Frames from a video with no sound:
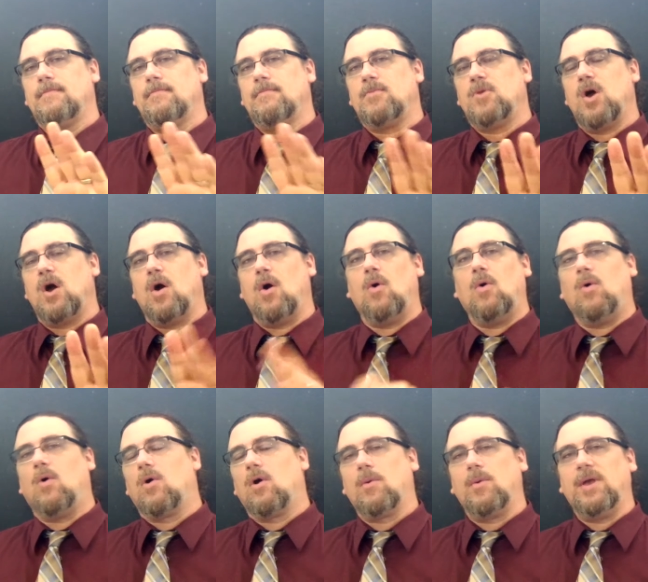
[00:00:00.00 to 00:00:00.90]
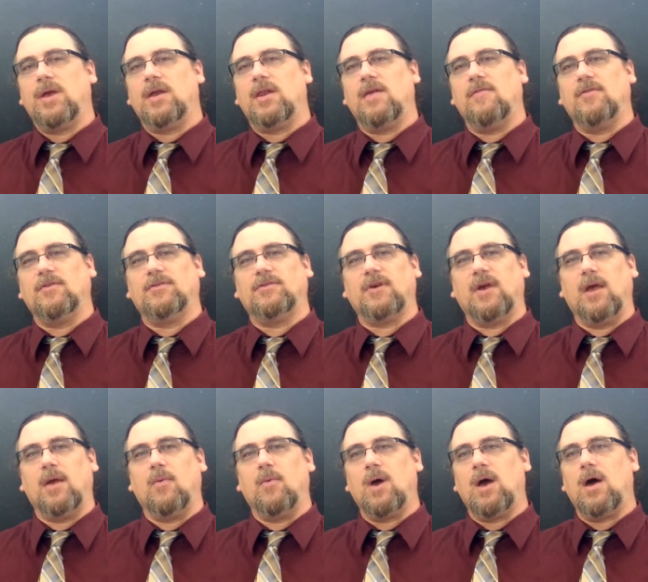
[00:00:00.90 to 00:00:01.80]
No, or we can even
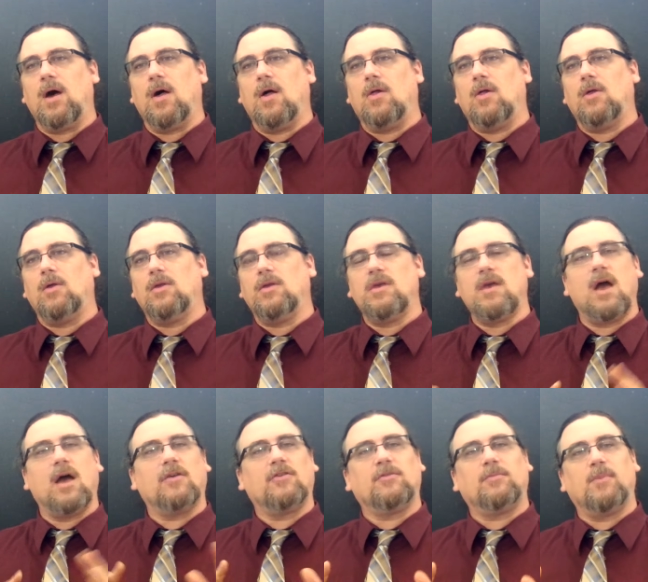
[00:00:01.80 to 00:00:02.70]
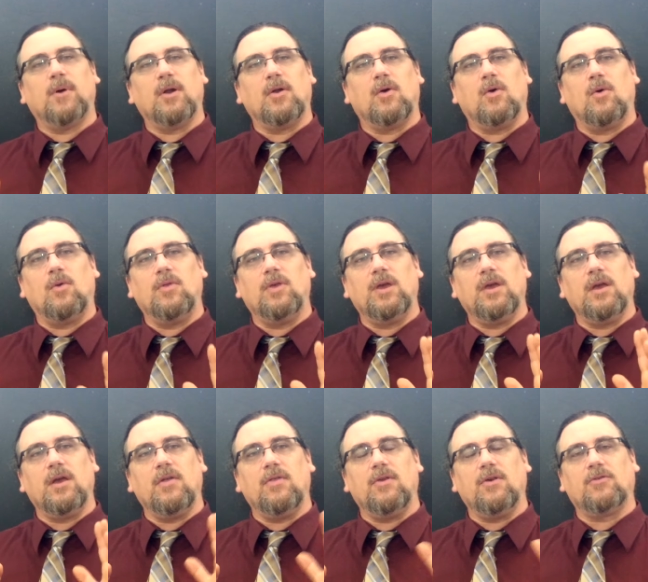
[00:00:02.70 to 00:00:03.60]
say, well, yes, but
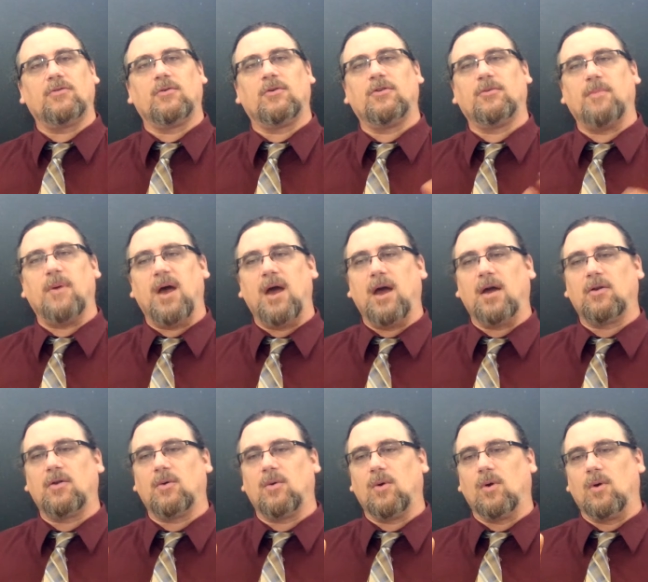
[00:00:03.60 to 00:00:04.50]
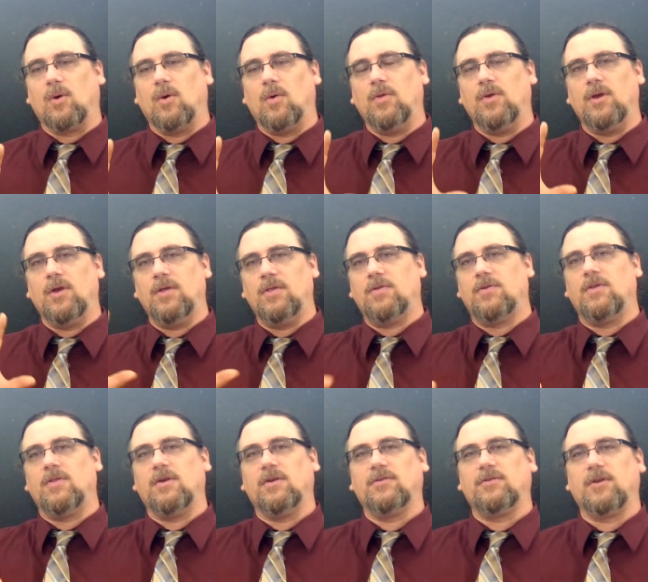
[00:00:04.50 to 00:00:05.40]
only in this respect or only
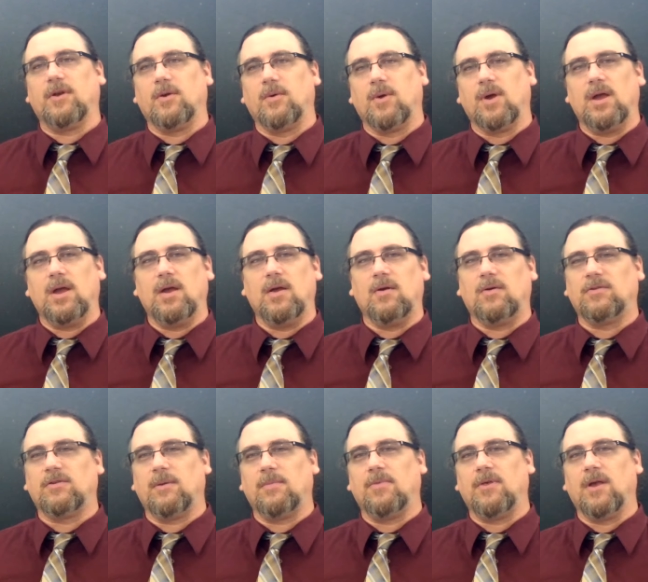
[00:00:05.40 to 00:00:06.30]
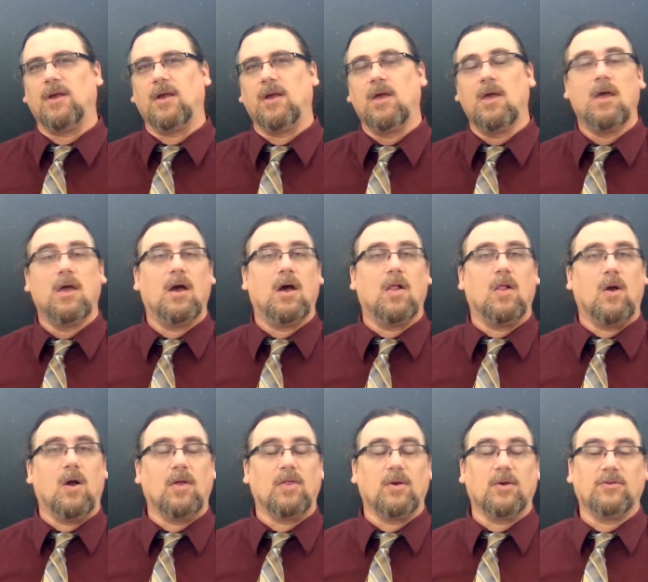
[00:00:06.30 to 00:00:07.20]
to this degree or something
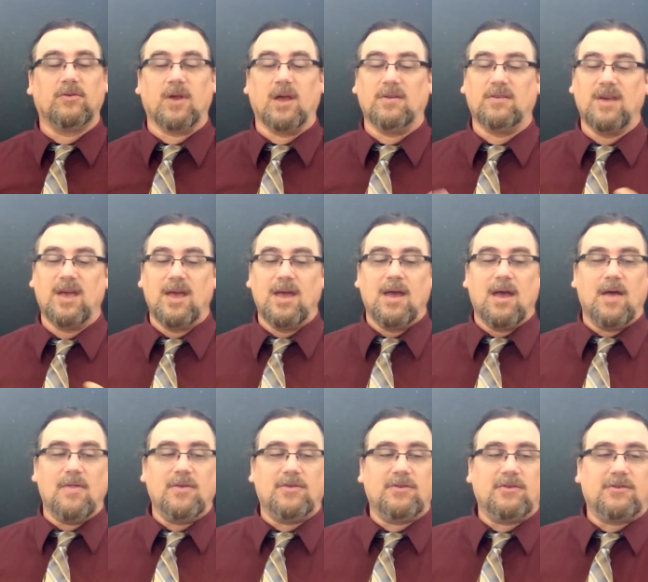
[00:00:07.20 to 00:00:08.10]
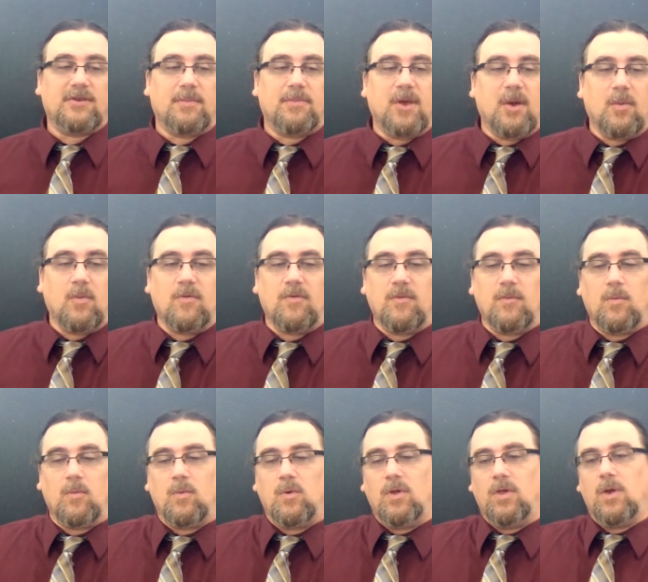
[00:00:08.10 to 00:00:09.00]
along those lines. And this is something
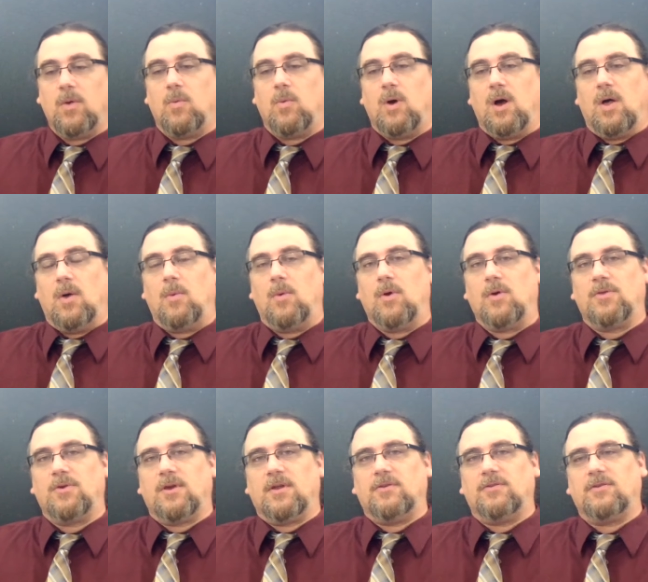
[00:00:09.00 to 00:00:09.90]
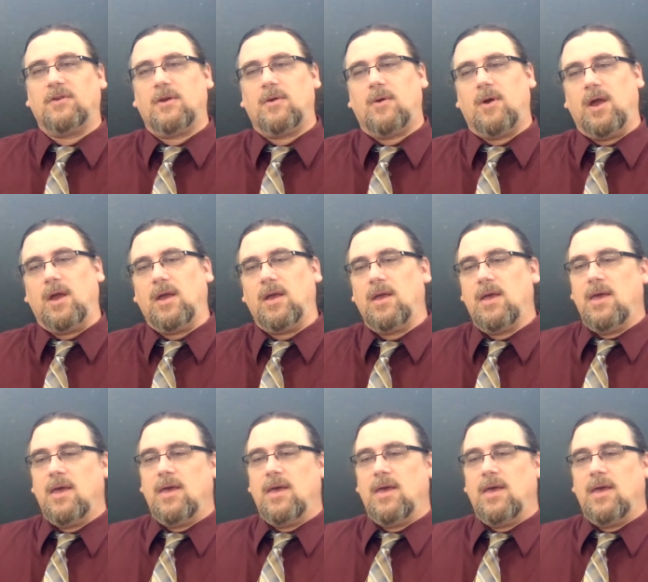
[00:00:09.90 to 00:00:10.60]
really well worth considering